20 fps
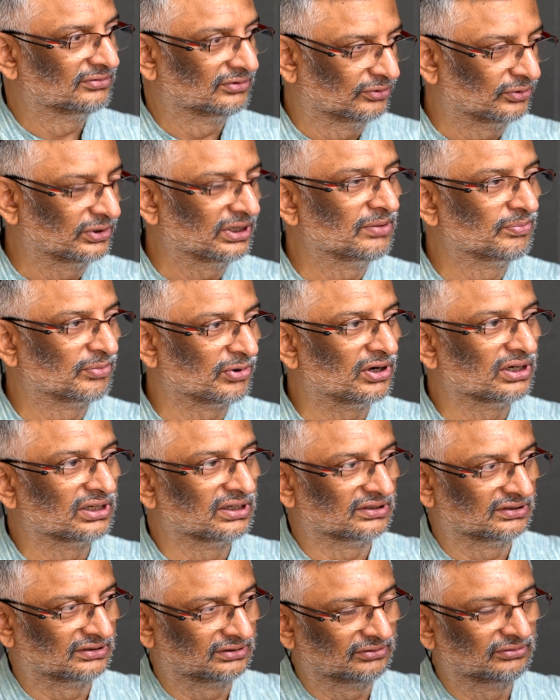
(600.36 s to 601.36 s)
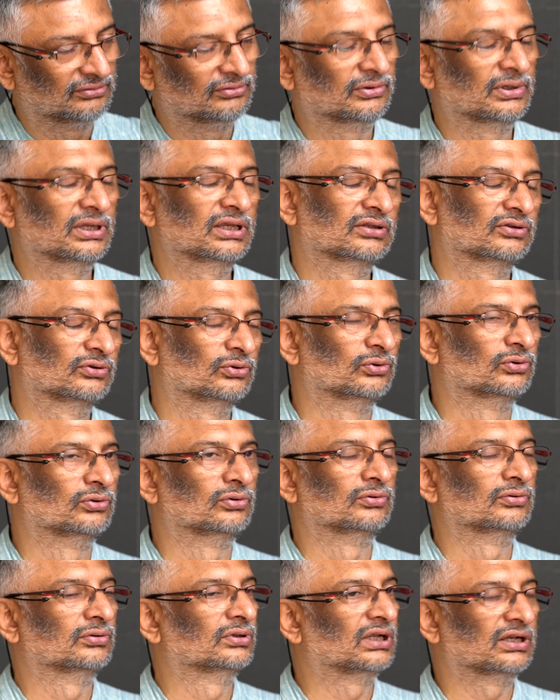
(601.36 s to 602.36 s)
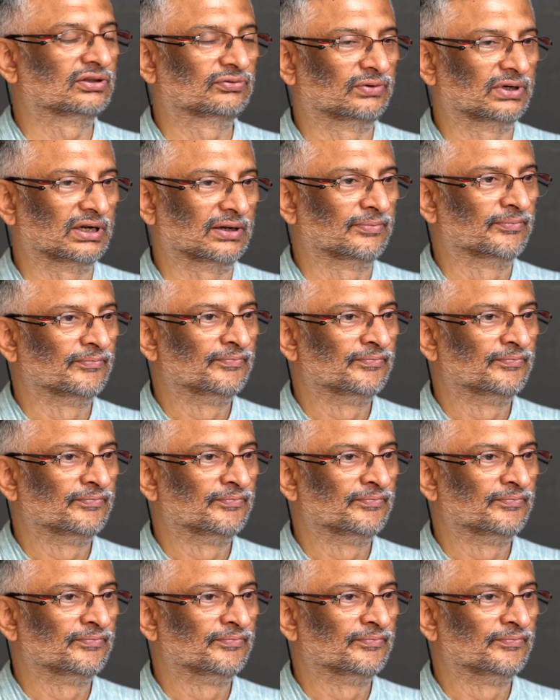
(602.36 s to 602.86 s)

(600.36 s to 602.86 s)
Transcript: okay, progress. Okay, so that is one.